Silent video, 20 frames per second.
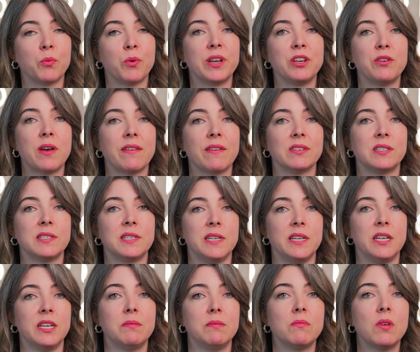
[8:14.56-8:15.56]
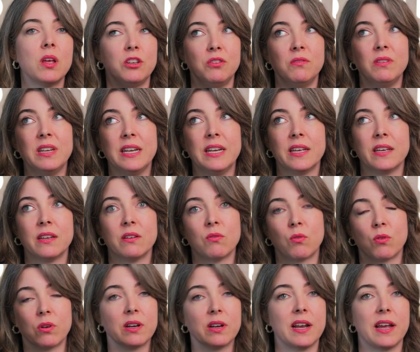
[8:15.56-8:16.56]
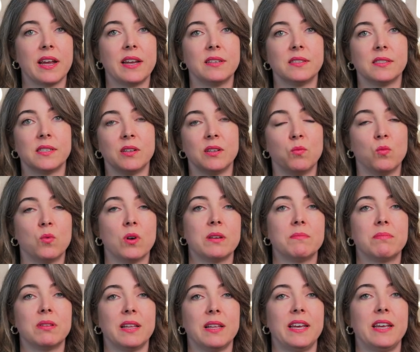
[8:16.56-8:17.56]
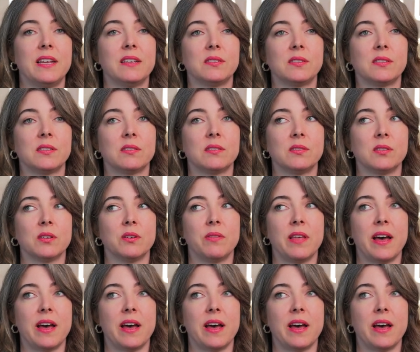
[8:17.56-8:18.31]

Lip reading: when you have a team, you need it organized in one place so